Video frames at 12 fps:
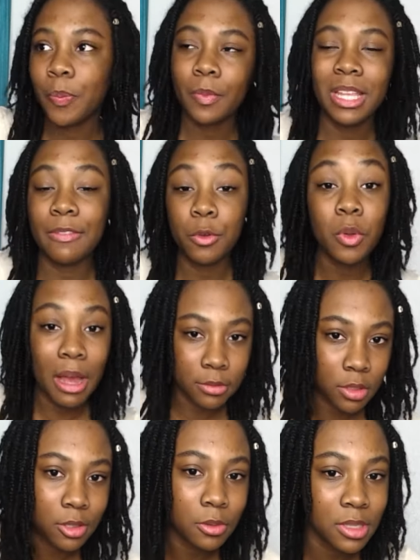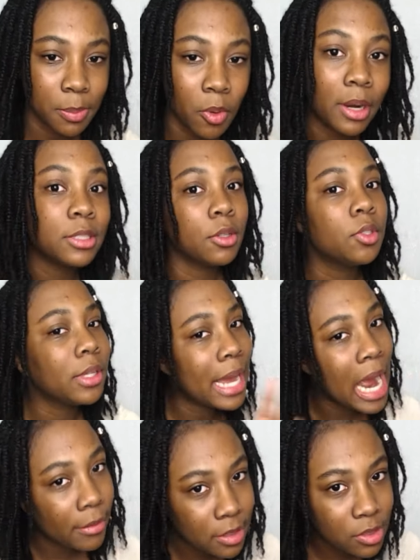If you do after school sports, you do your
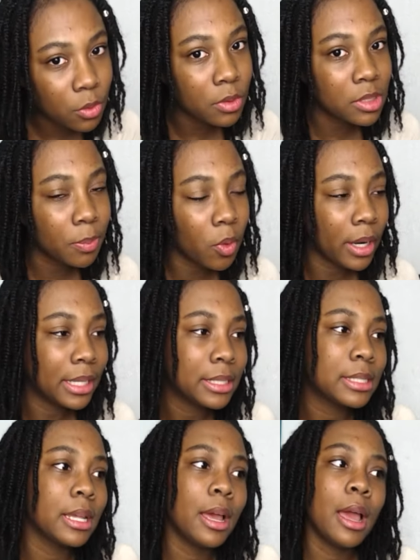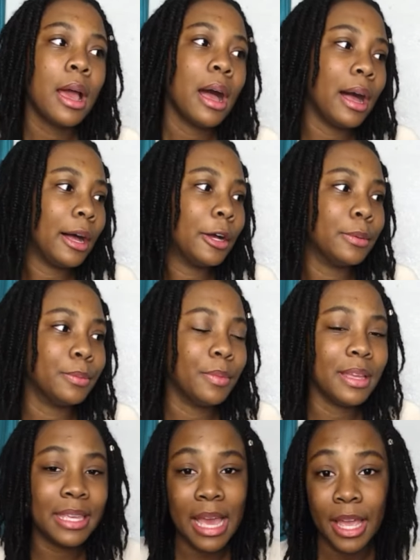after school sports.
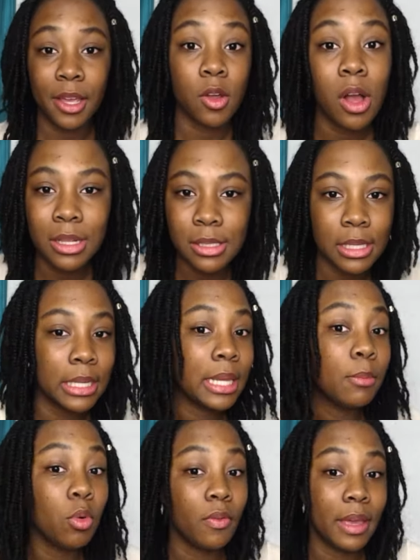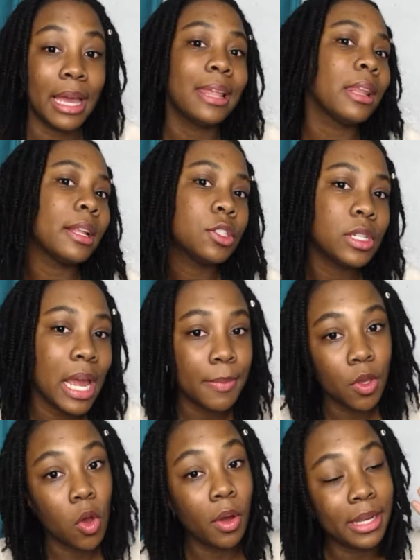Yeah, you're constantly moving. At lunchtime,
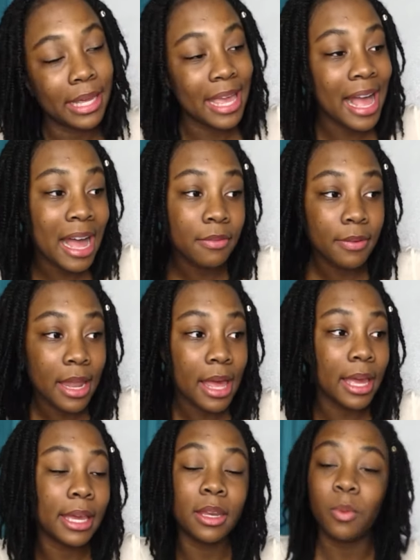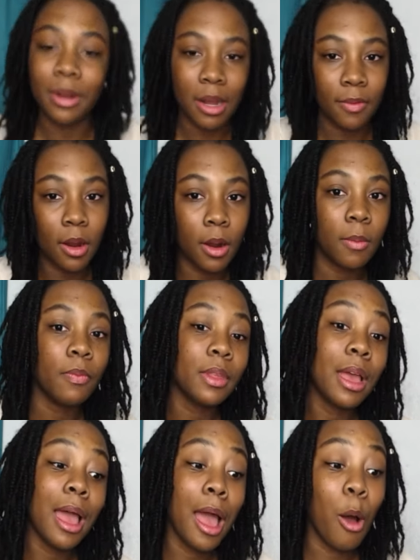you go on the calf line, whatever.
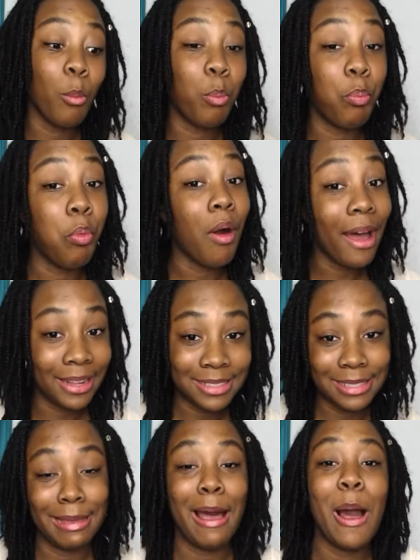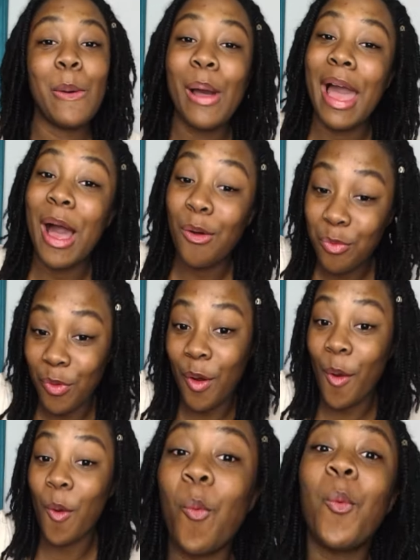But,
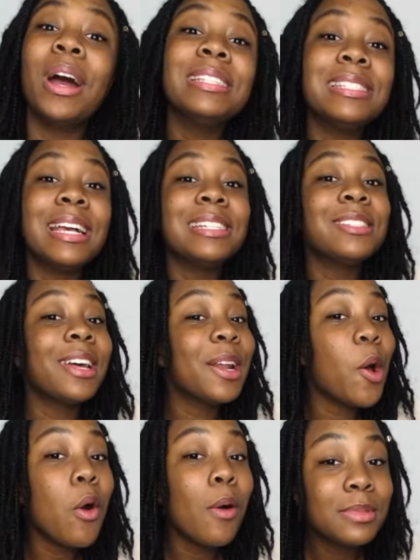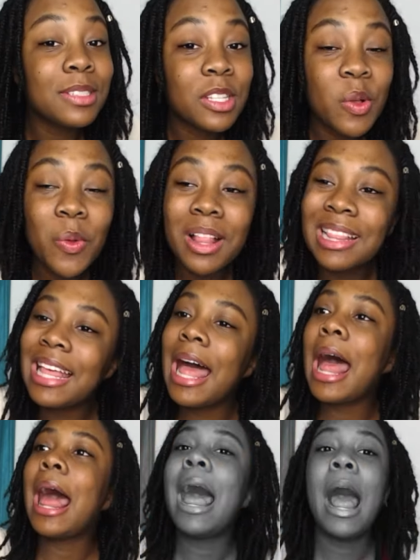however, once I started homeschool,
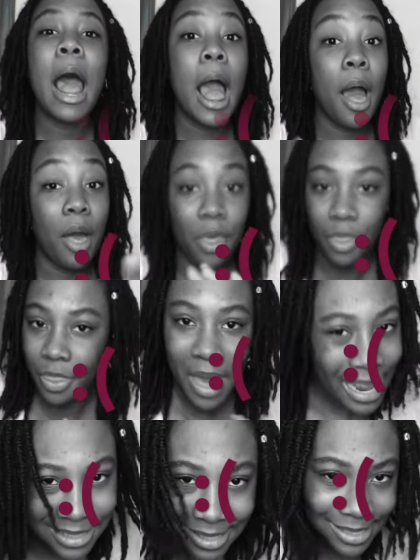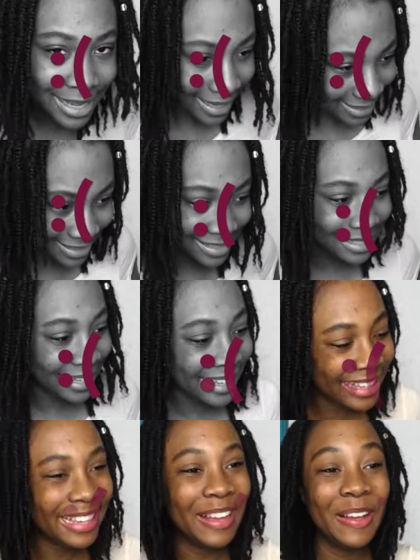that ceased,
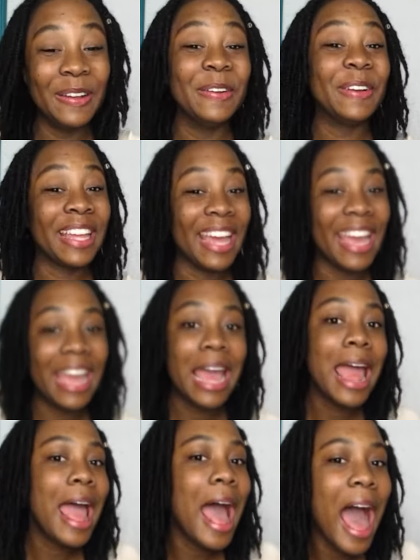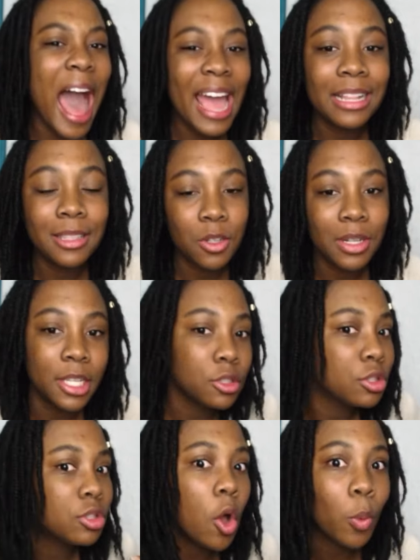okay? I literally
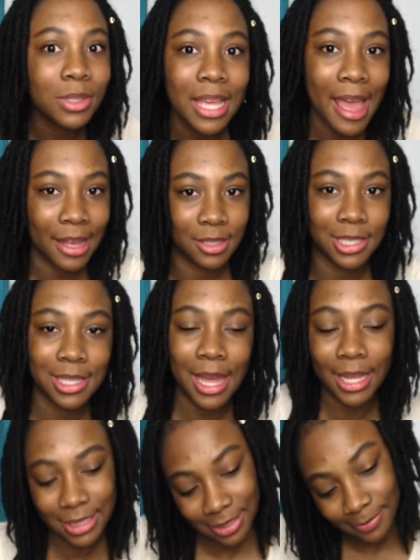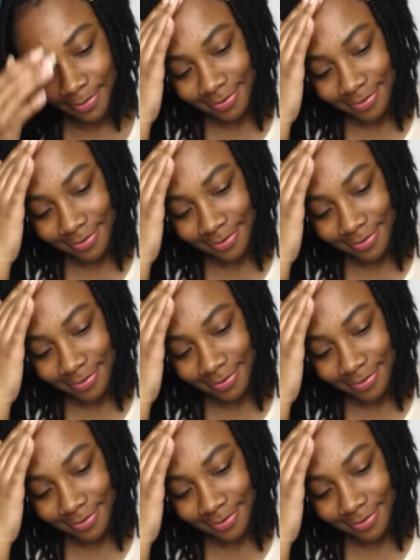don't exercise.